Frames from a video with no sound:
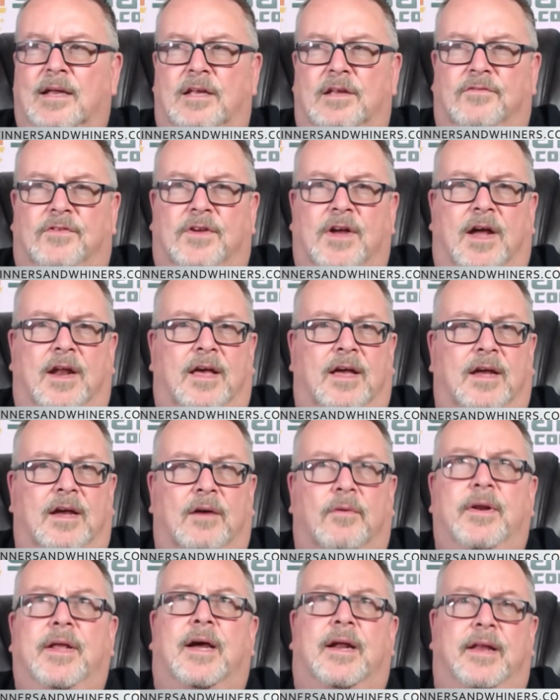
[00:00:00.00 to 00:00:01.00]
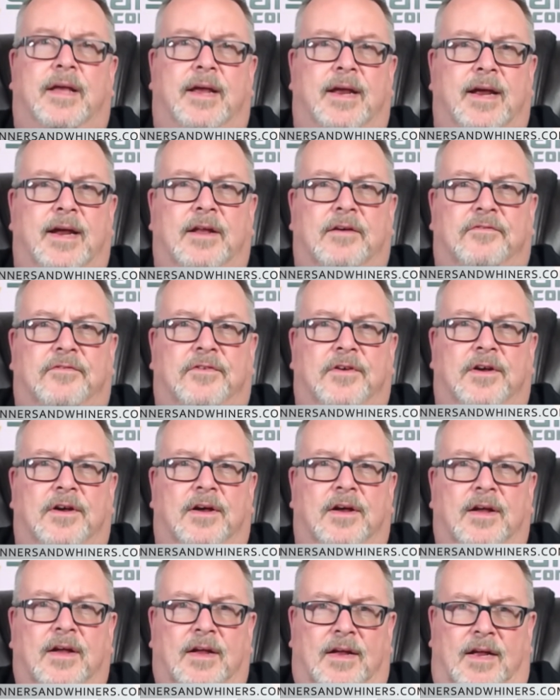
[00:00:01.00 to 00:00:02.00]
you've got a
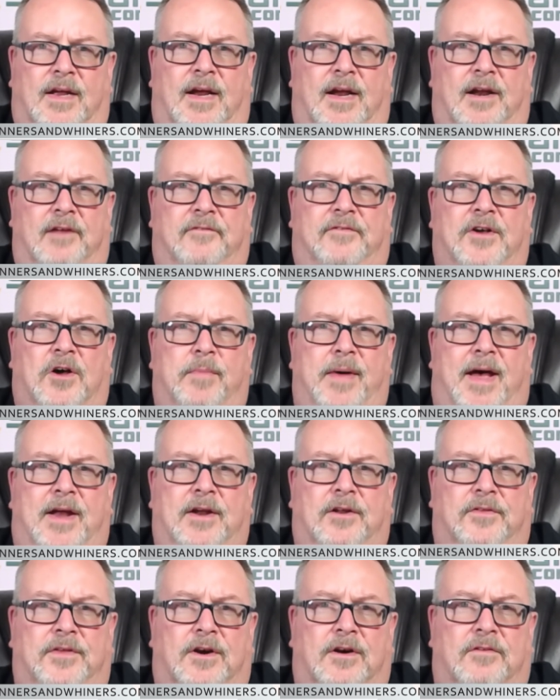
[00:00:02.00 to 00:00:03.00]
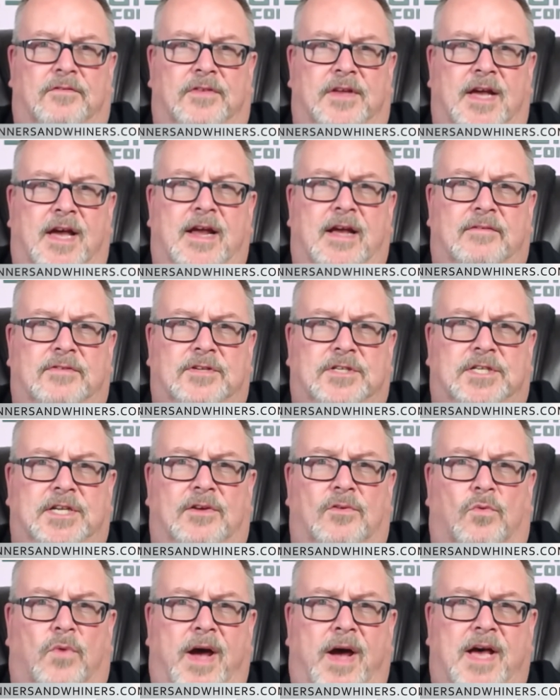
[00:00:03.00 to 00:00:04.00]
NFL battle there of the
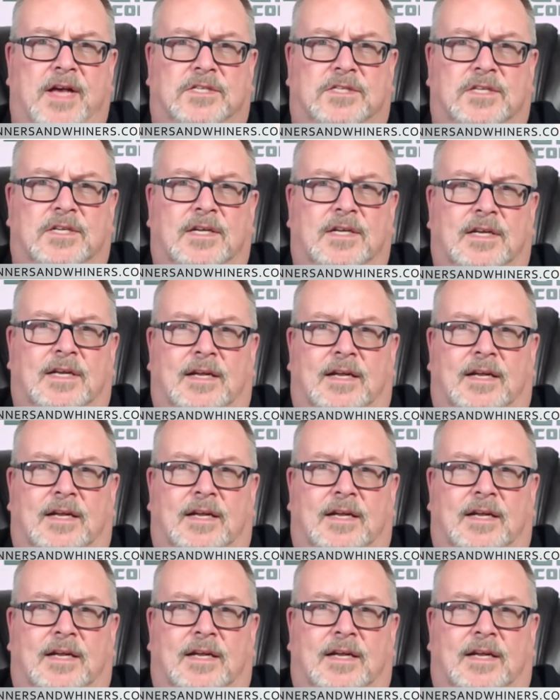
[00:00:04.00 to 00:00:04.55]
AFC West.